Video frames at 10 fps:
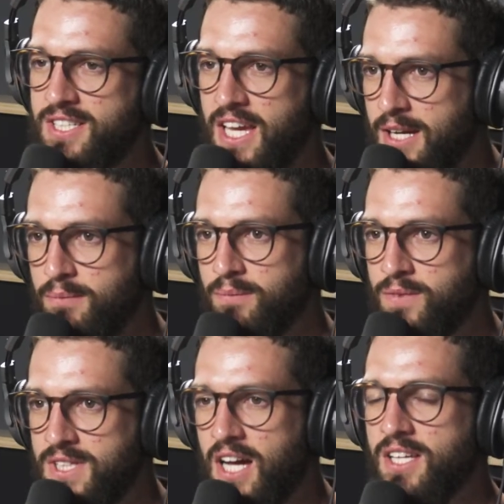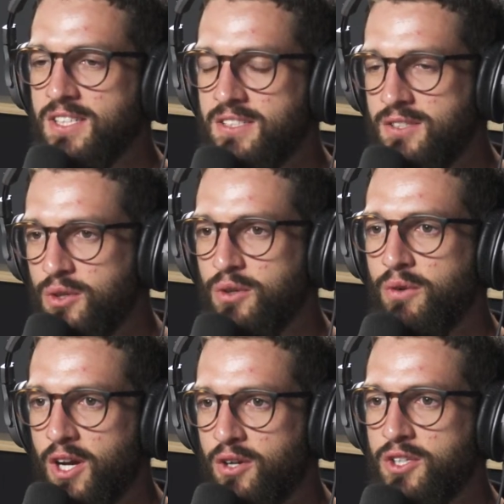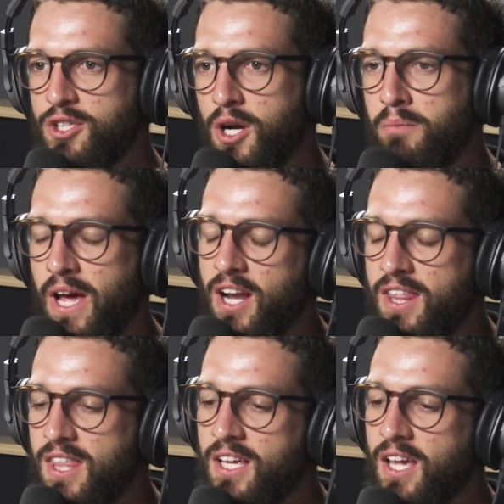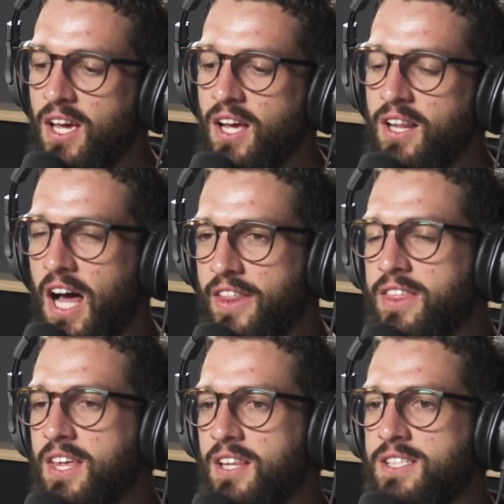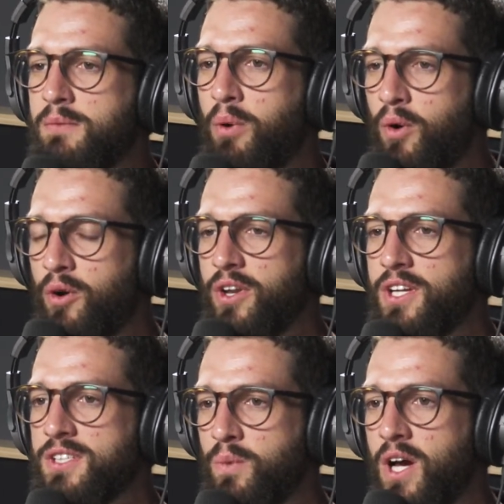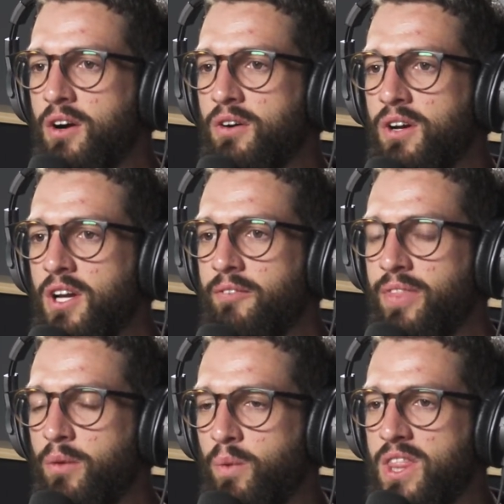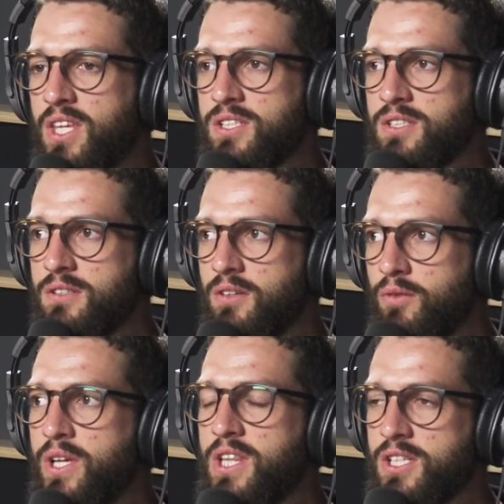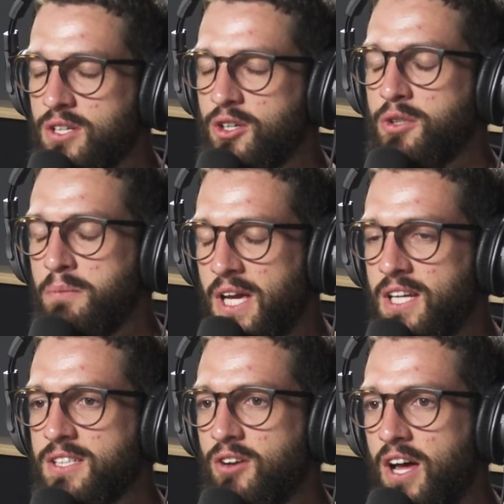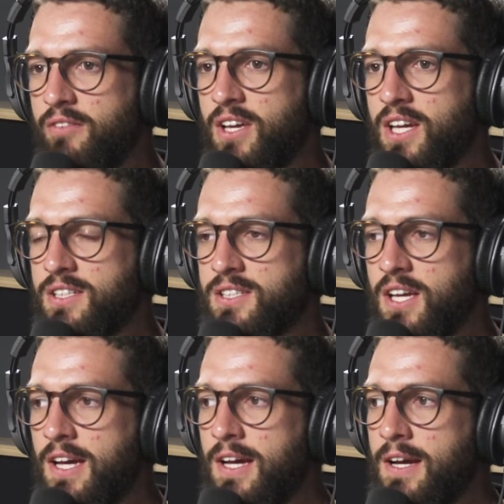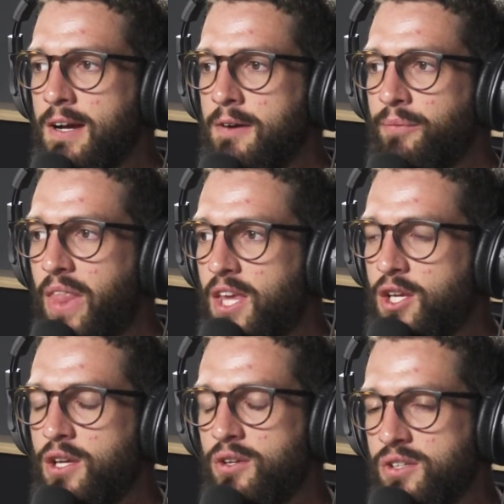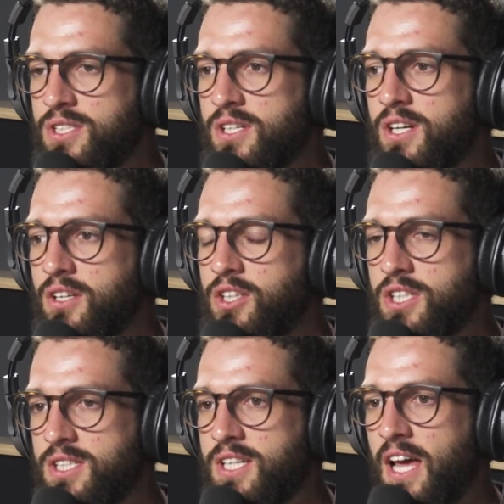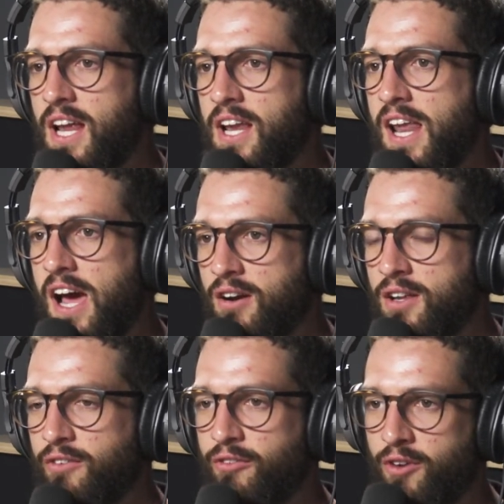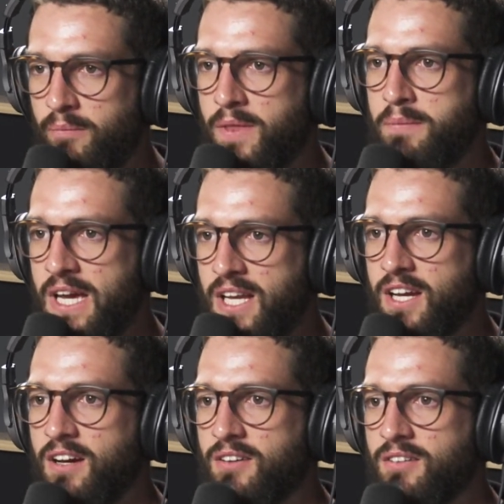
team does do a good job. And I think the other thing that's important as well with the social media side of it is you used to just get a narrative from the media.